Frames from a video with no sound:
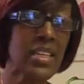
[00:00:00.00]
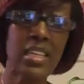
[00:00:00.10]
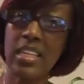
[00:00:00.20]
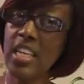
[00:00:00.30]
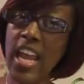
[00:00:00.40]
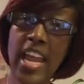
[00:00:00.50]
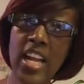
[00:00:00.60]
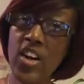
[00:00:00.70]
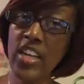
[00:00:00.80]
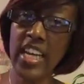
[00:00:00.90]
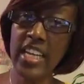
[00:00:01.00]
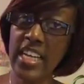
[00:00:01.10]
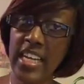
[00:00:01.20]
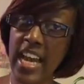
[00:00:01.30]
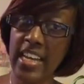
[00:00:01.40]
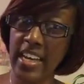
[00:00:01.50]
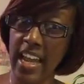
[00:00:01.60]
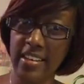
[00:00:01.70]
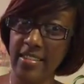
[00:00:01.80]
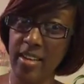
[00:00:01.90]
You ain't going to get nothing out of
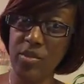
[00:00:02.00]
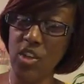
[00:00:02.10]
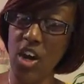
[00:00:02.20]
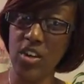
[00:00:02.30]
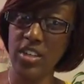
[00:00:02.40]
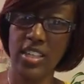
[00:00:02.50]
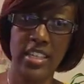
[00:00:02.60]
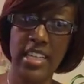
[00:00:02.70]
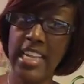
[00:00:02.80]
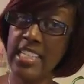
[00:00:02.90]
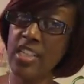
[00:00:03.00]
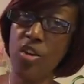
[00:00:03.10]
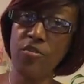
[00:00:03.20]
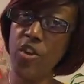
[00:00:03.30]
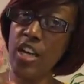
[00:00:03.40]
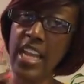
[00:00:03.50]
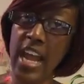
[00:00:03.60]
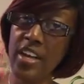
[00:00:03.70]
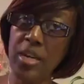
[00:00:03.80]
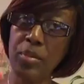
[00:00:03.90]
that. I'm sorry. It's so far
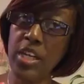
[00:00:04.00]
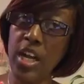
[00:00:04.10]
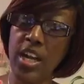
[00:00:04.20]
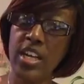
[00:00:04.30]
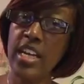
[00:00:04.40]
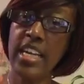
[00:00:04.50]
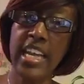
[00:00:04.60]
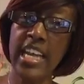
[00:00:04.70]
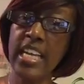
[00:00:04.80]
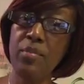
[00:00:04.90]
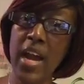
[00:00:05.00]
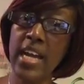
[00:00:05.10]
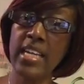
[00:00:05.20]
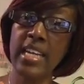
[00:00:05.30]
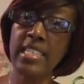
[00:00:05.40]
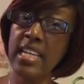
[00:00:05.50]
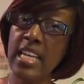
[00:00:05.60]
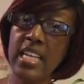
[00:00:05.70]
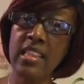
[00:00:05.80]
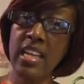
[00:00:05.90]
down up in there. Anybody that's
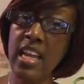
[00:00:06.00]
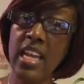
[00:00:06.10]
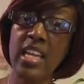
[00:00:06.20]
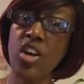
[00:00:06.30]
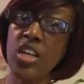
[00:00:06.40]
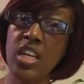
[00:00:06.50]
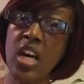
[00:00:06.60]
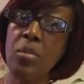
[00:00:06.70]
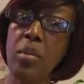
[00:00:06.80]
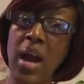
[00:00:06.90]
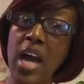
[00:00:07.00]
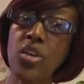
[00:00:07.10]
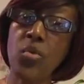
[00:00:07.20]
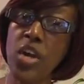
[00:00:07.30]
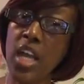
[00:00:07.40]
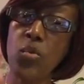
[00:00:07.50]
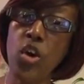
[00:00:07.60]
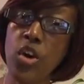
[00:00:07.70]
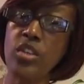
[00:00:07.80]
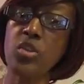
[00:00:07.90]
anything going to come up out of where they
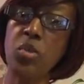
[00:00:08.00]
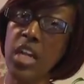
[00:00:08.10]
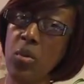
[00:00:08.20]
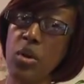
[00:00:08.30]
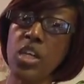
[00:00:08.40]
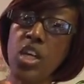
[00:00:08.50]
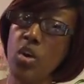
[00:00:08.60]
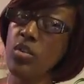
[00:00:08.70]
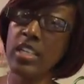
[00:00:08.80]
were to where they want to go.